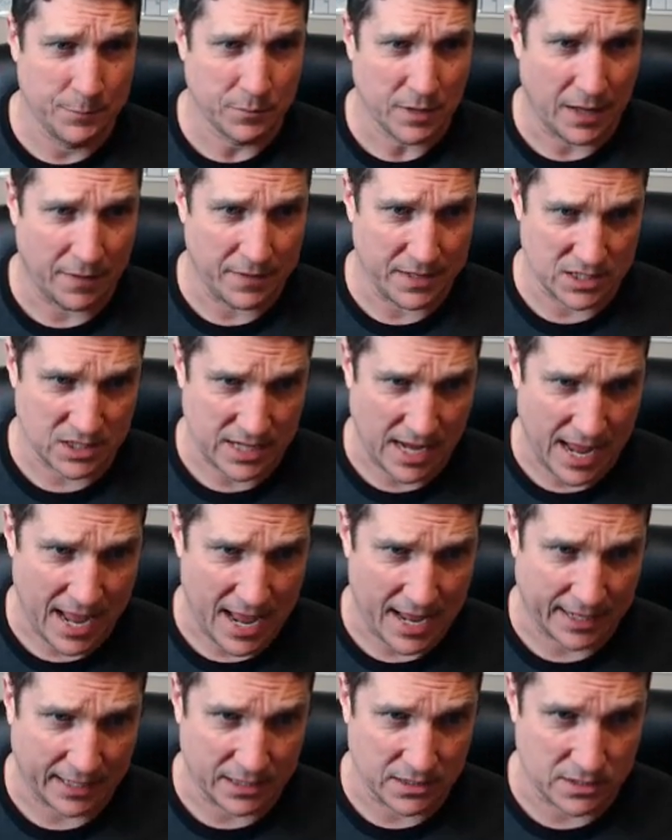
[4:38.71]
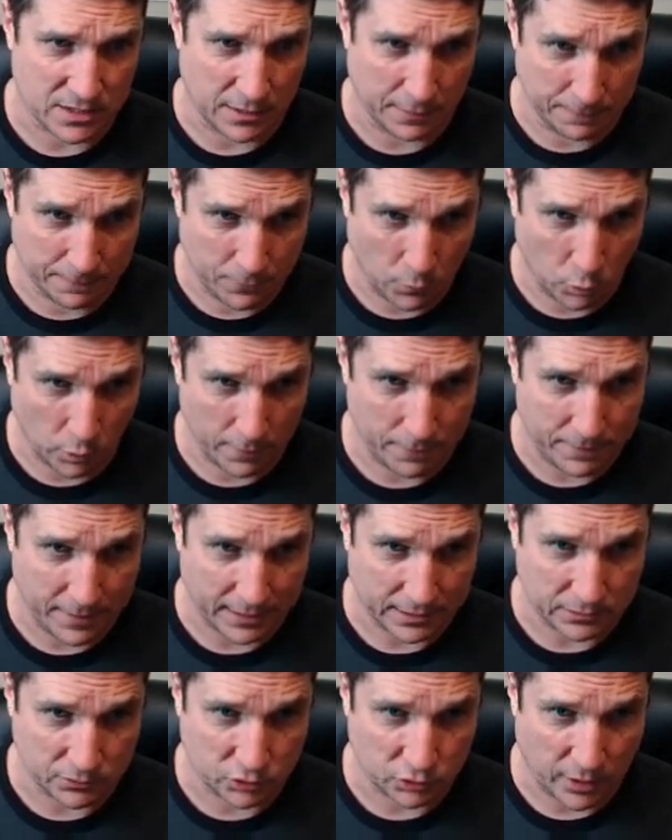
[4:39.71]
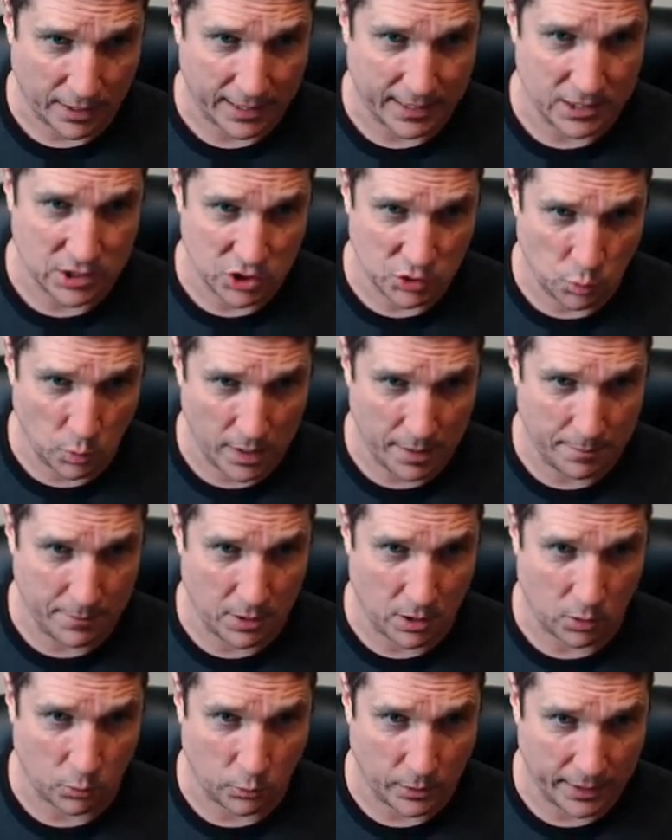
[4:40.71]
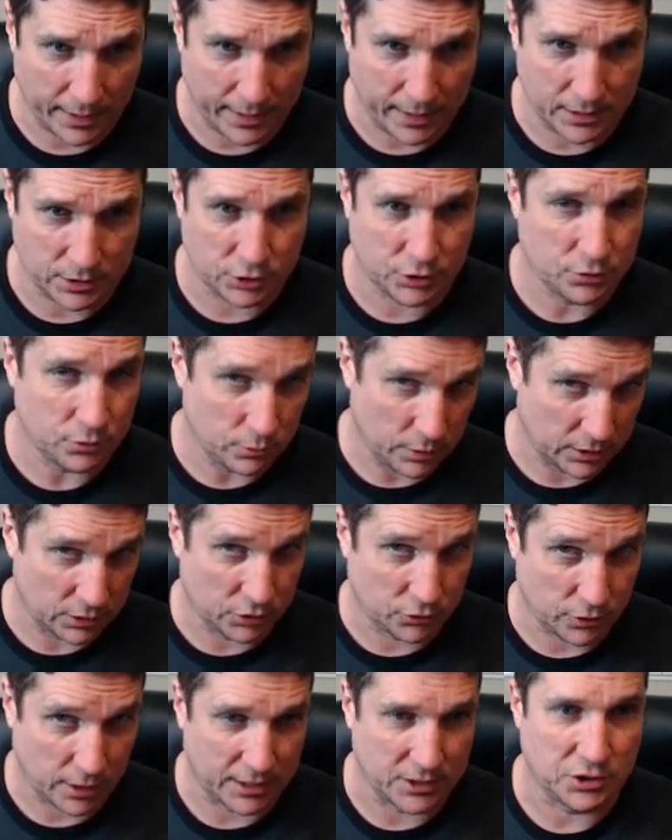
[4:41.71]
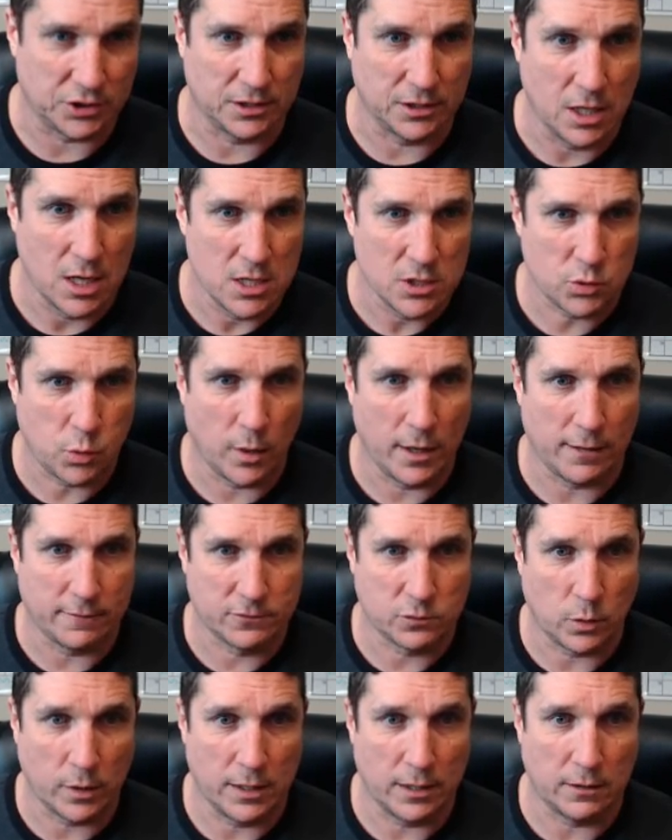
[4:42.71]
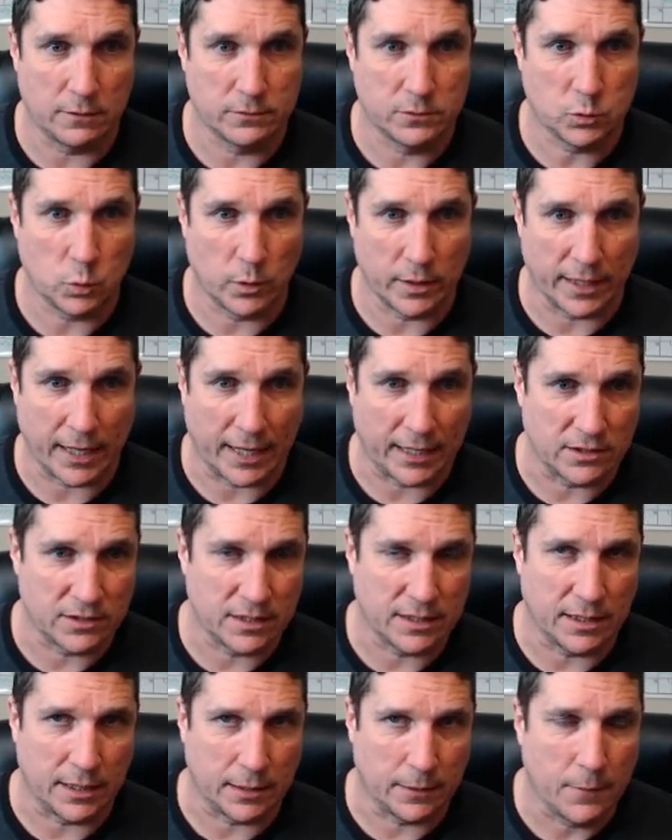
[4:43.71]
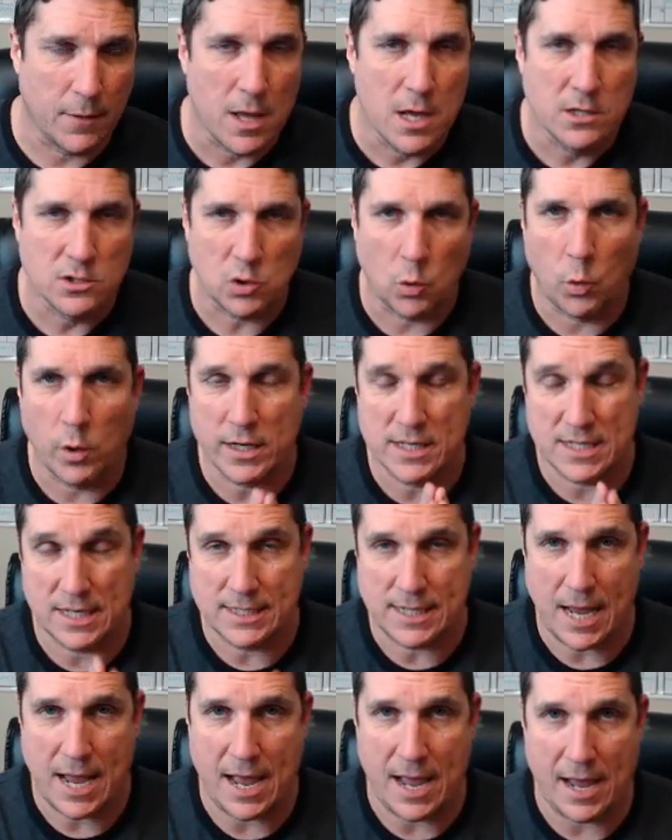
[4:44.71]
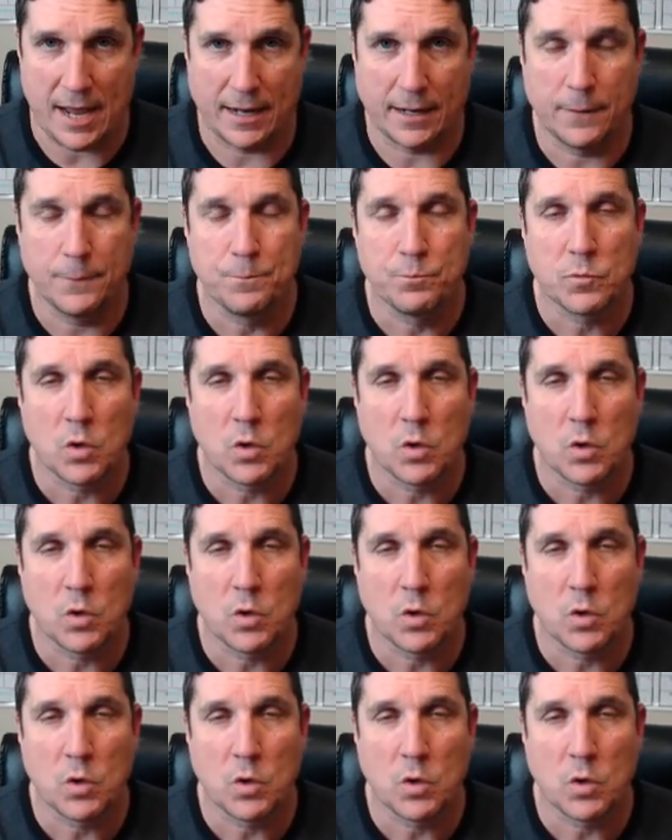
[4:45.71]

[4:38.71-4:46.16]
and this tag is the 4 Effective Strategies Webinar registration 12/12/2018. So what is a tag?